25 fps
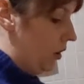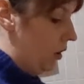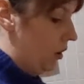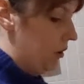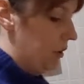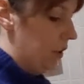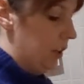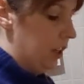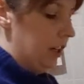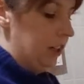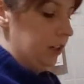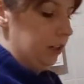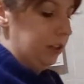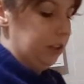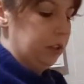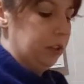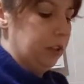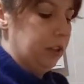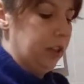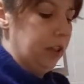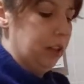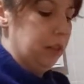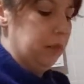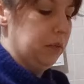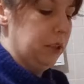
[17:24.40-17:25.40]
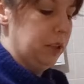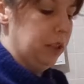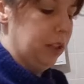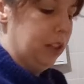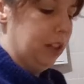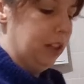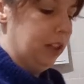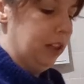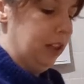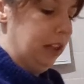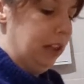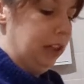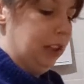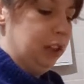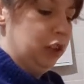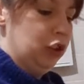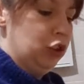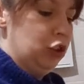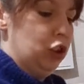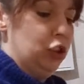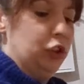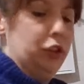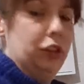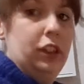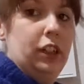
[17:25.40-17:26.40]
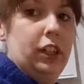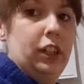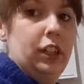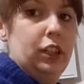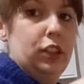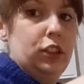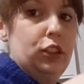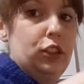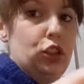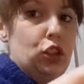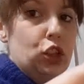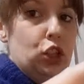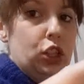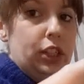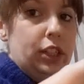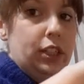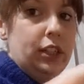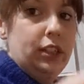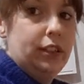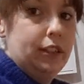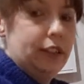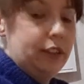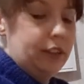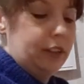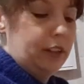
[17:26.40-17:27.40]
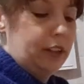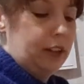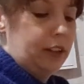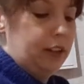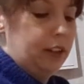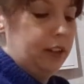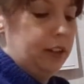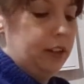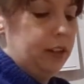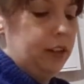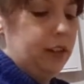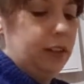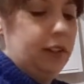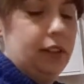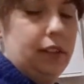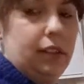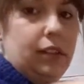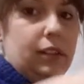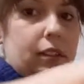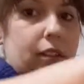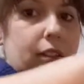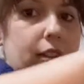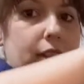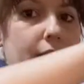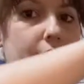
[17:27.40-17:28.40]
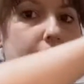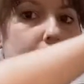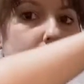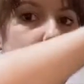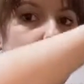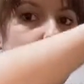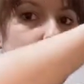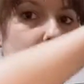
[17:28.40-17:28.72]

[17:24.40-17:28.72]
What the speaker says: All right, so I got my luxurious cheese sauce